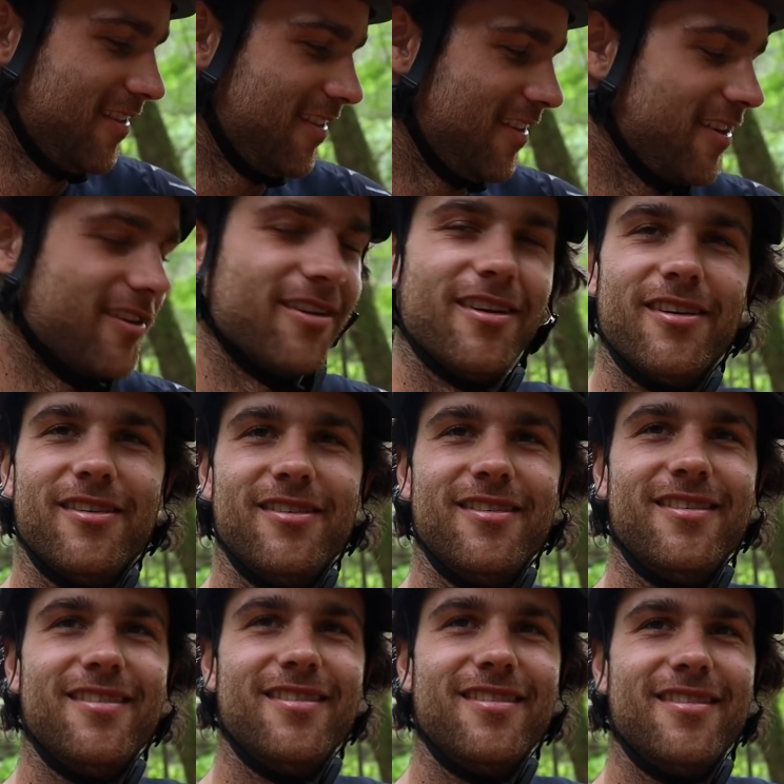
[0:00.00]
I don't know.
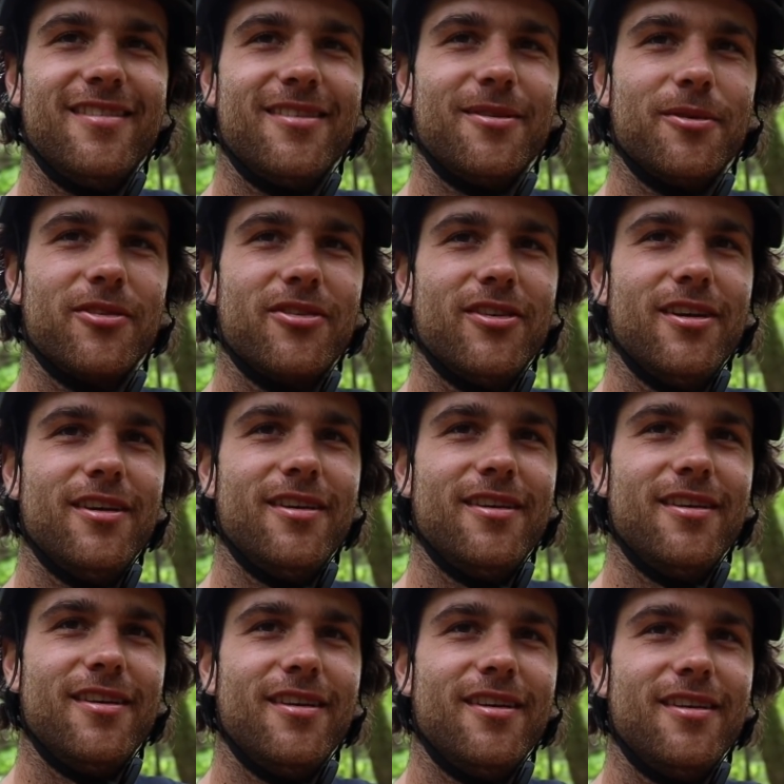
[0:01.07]
We'll see.
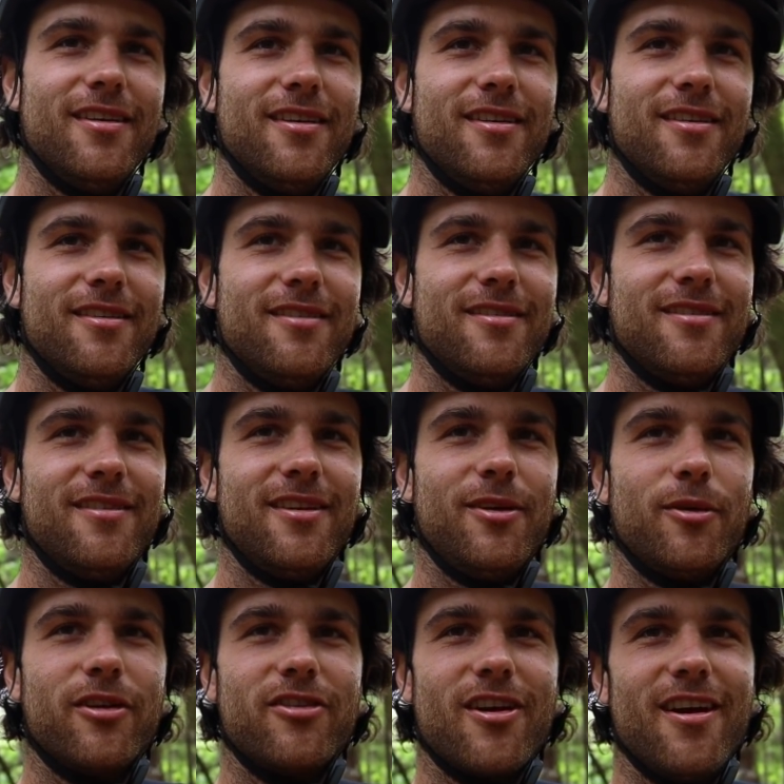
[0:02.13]
You
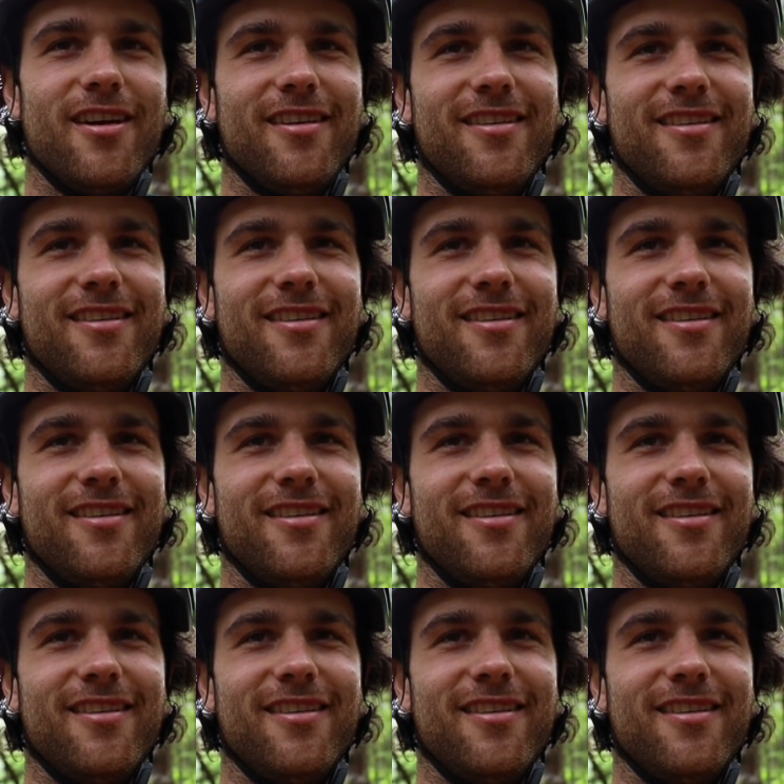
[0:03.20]
wanna try it?